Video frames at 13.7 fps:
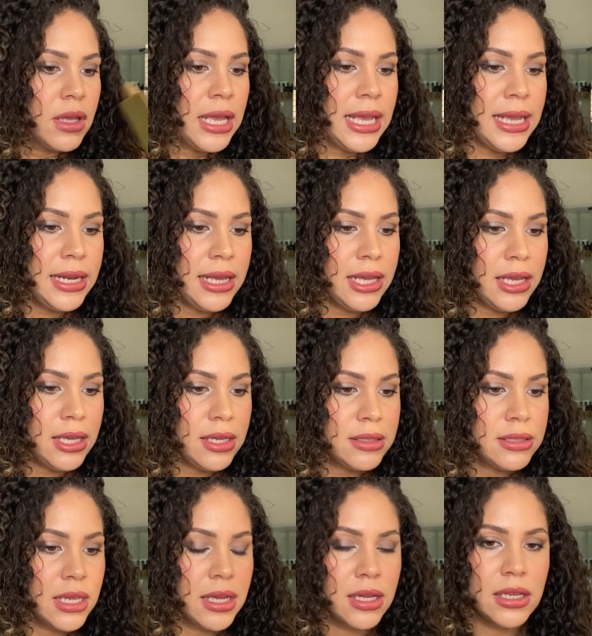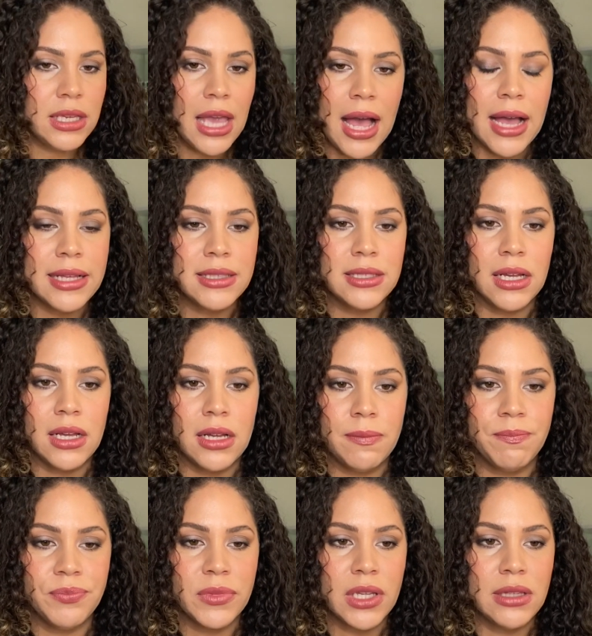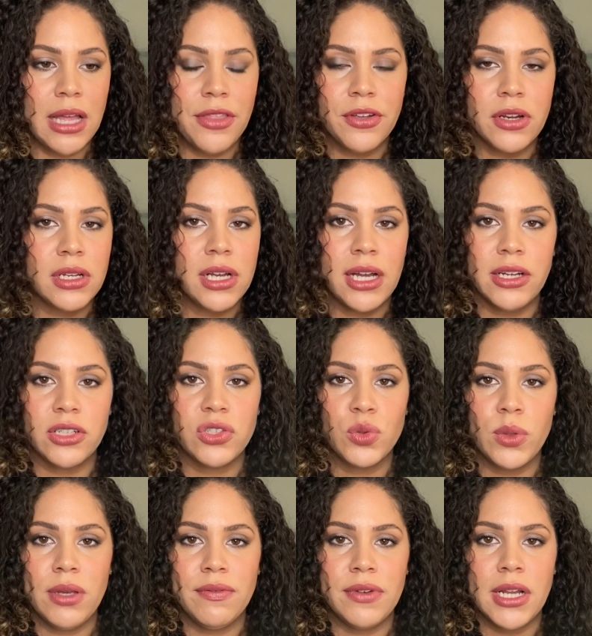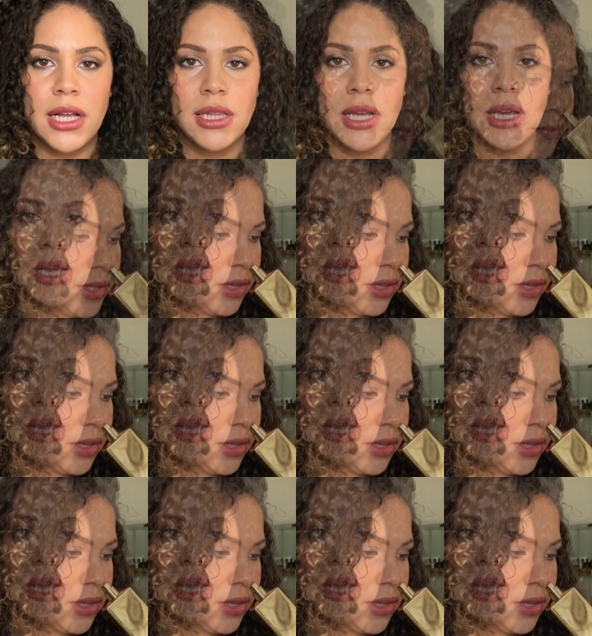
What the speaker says: it is, yeah, it's leather and kind of sweet vanilla.